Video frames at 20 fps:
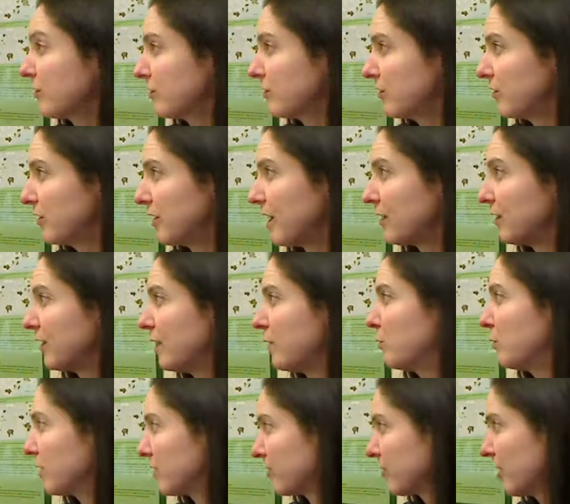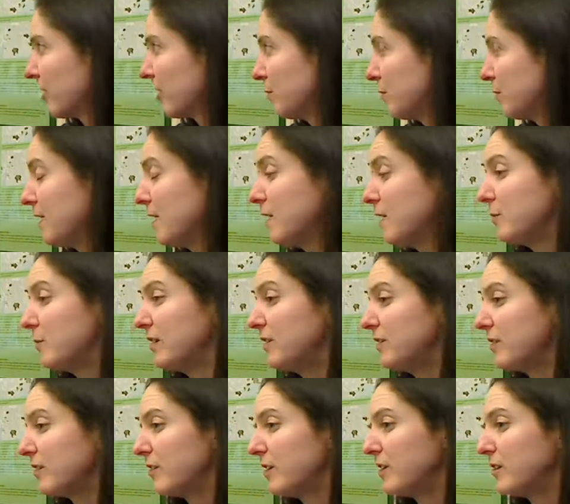Saturday workshop,
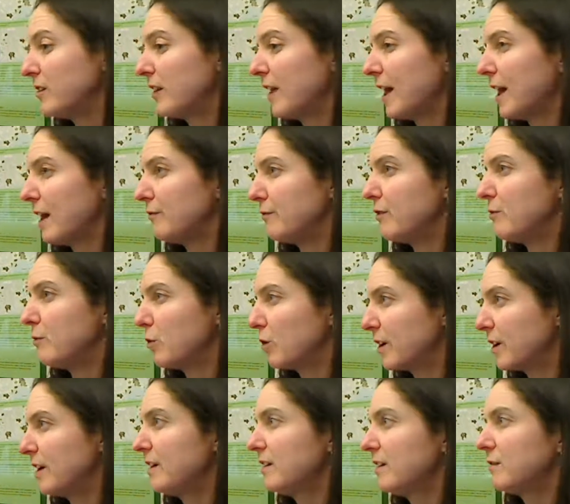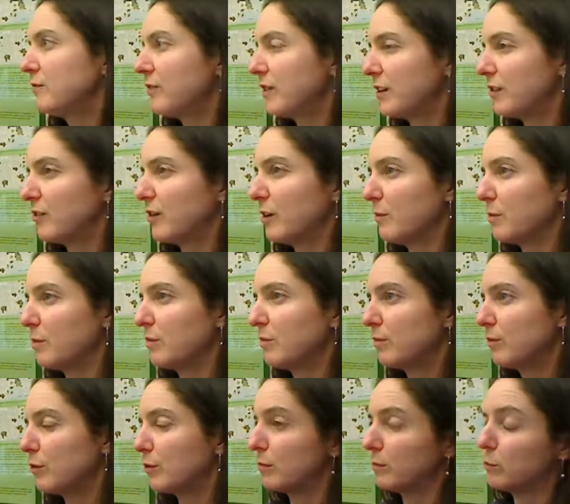basically you'll have the morning to finish up
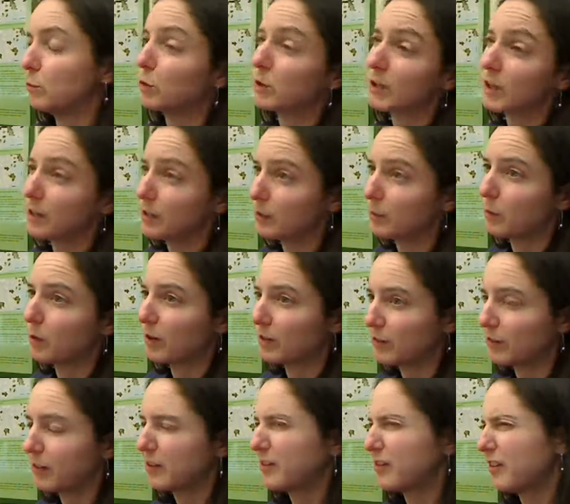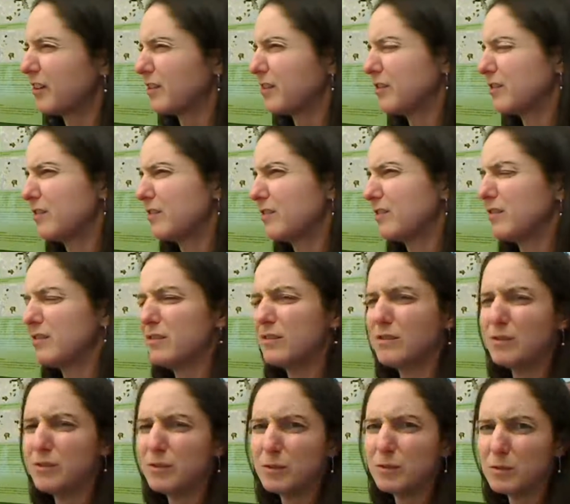or work on your project because they aren't
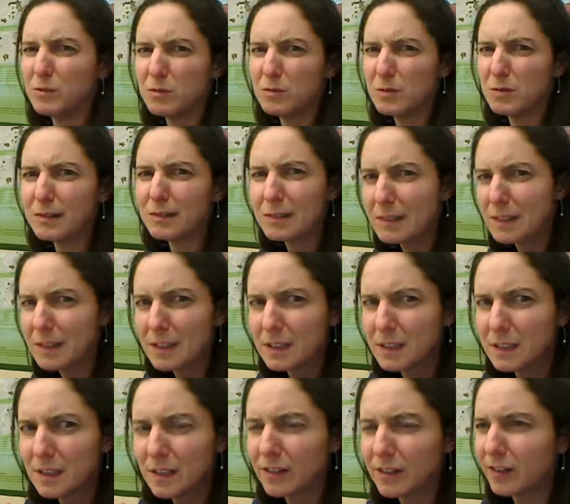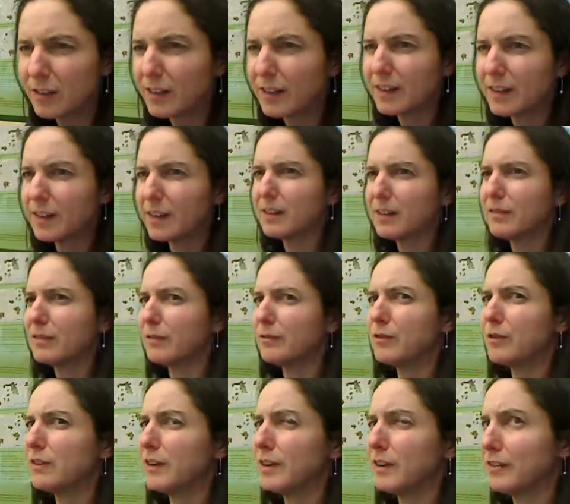due until I think a
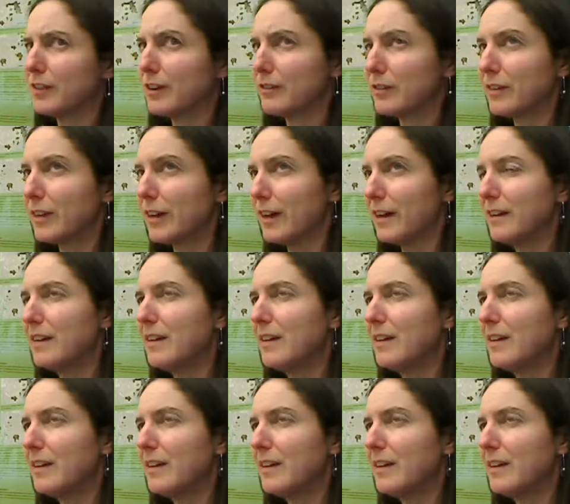few days after that.